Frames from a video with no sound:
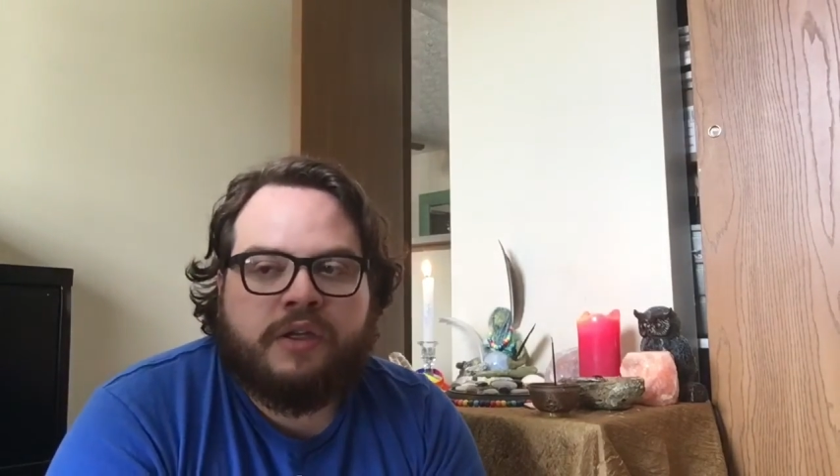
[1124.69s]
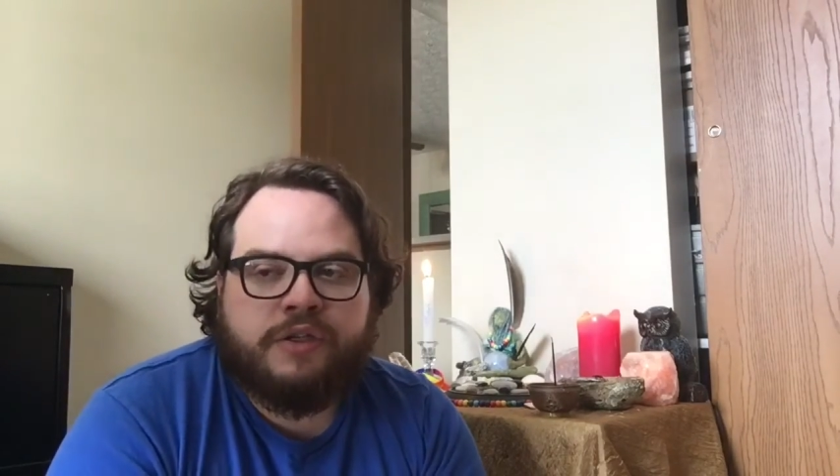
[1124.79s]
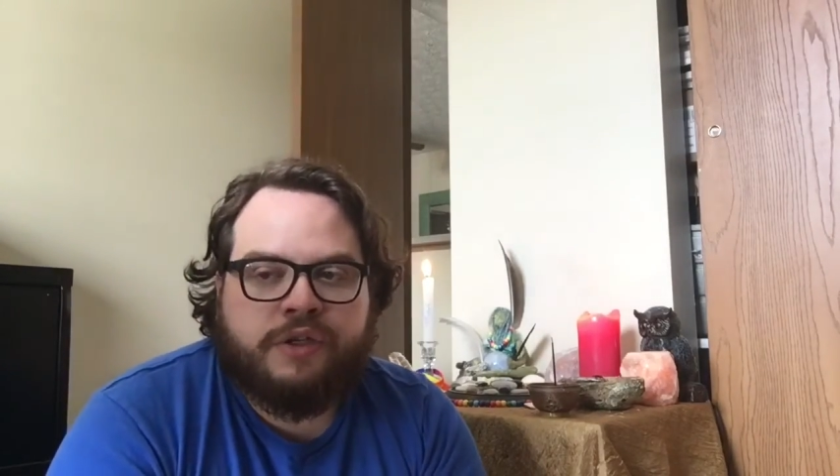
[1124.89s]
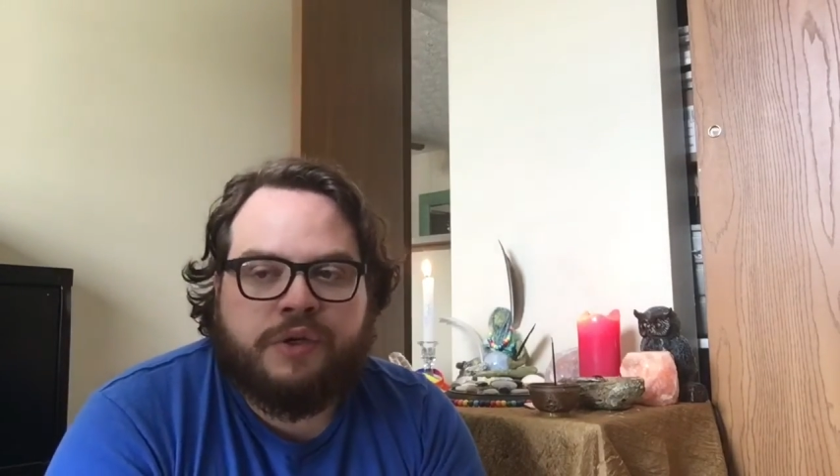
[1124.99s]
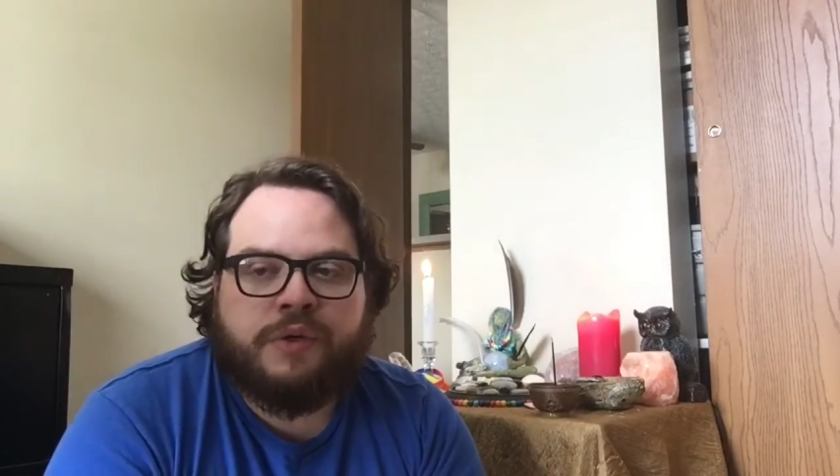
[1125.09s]

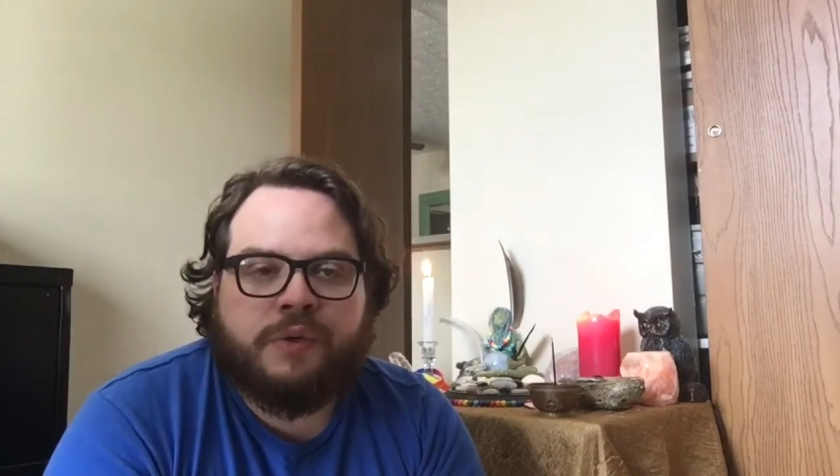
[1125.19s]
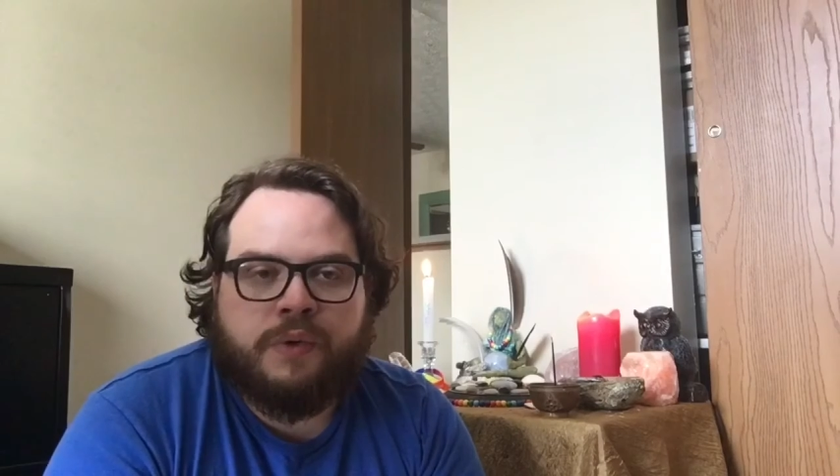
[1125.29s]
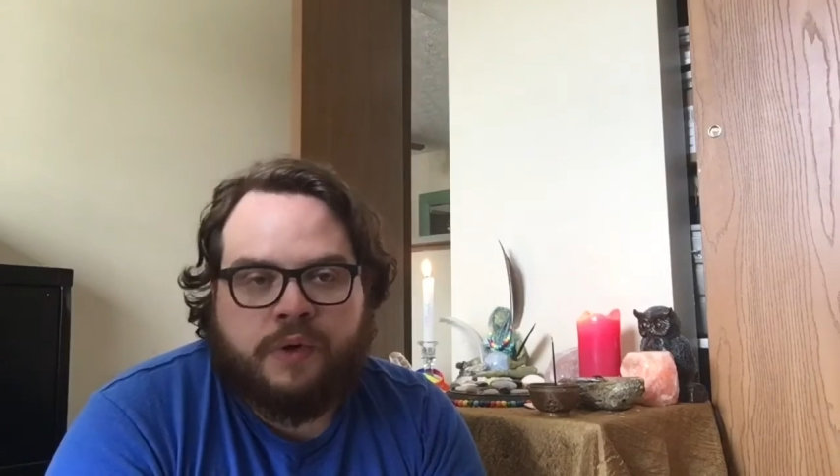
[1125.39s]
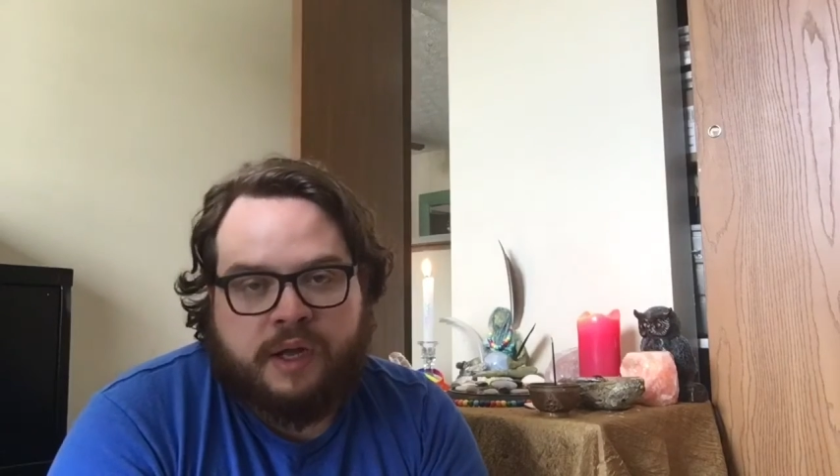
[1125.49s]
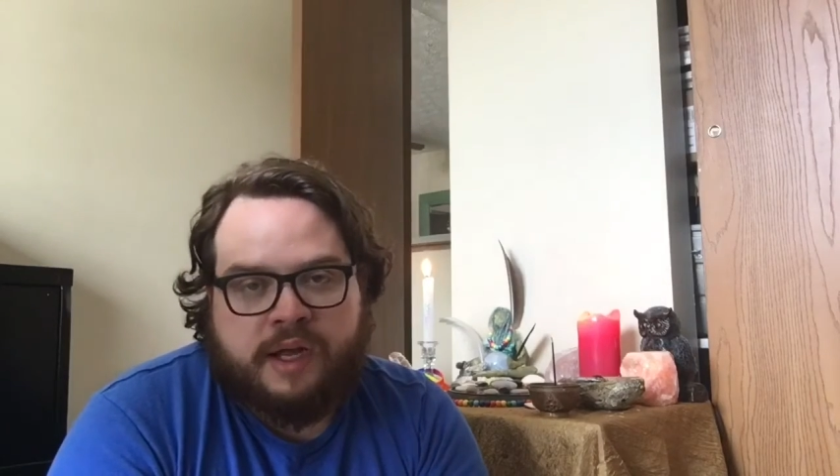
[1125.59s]
to
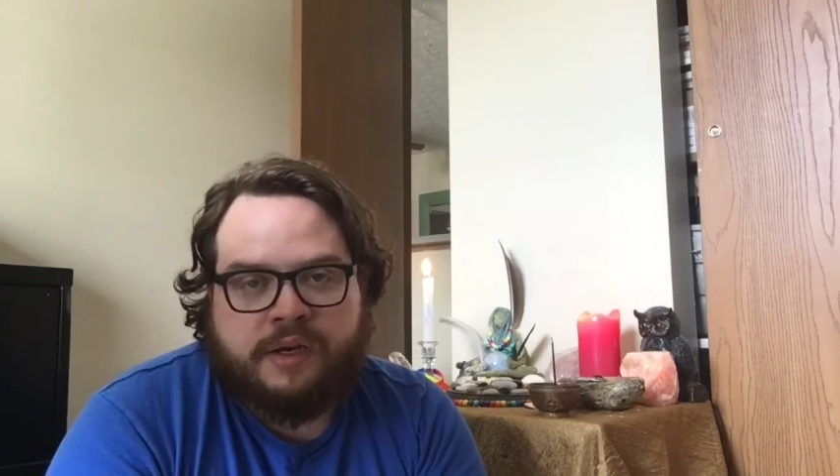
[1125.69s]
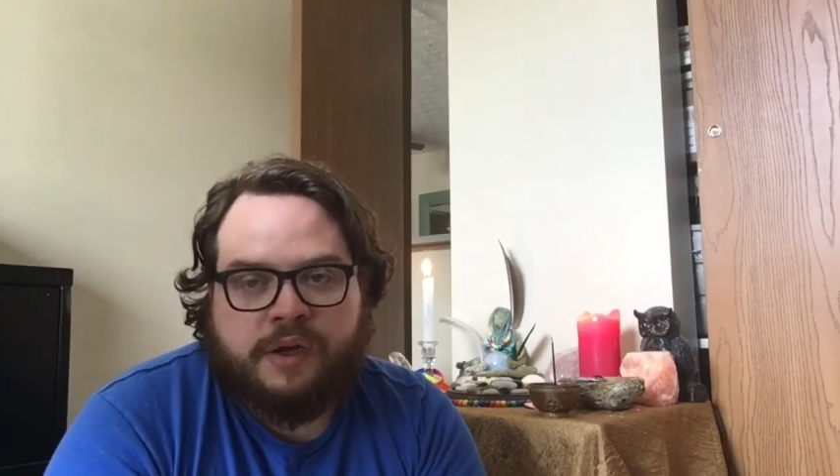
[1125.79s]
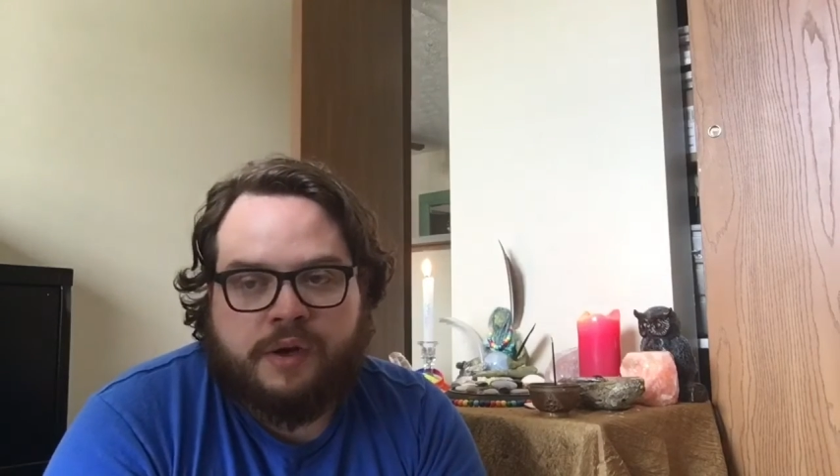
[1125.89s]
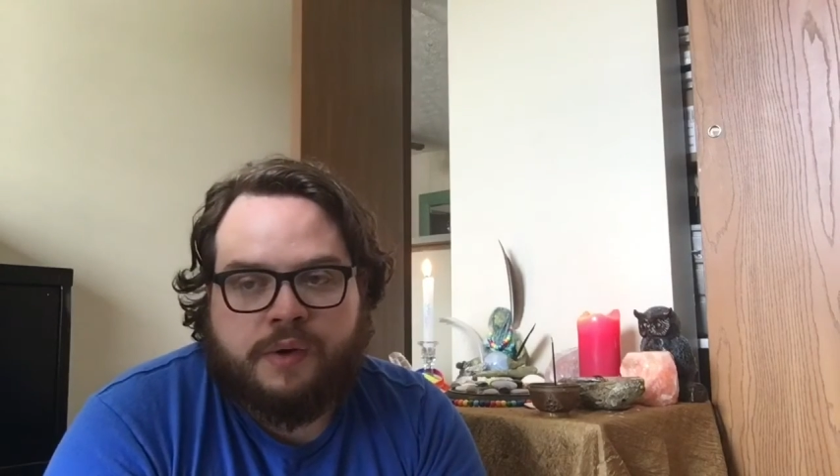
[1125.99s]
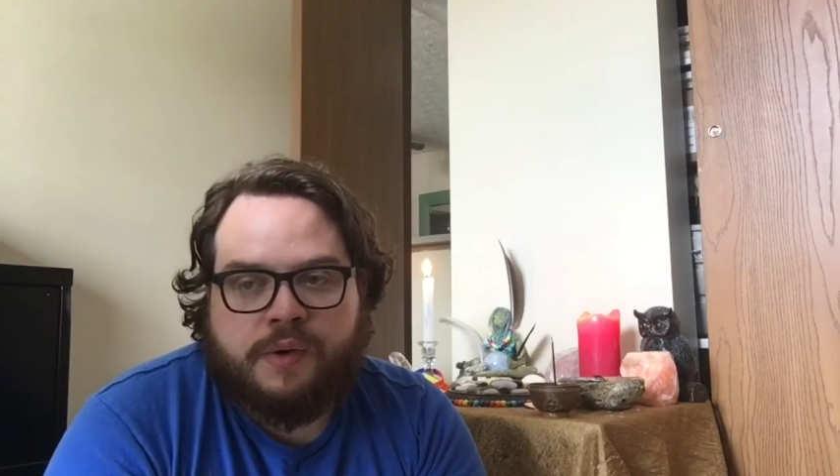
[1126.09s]

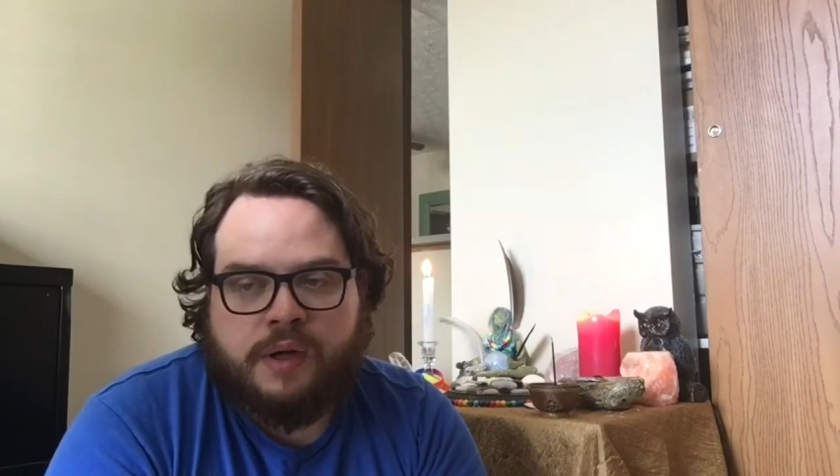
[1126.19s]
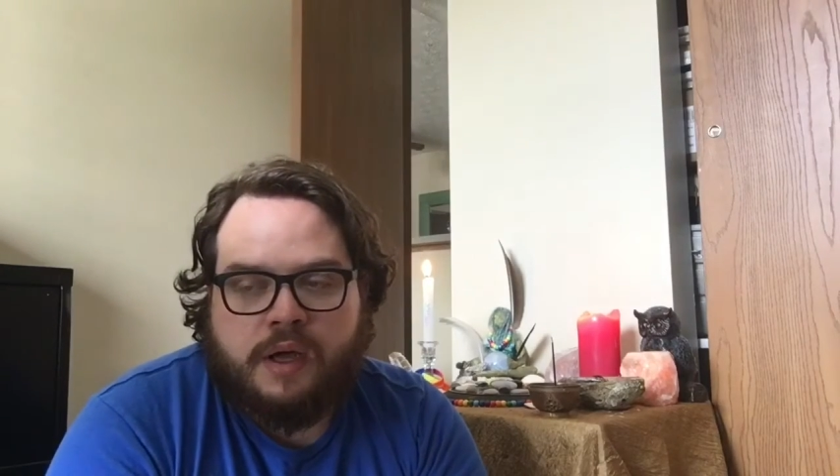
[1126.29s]
Orlando,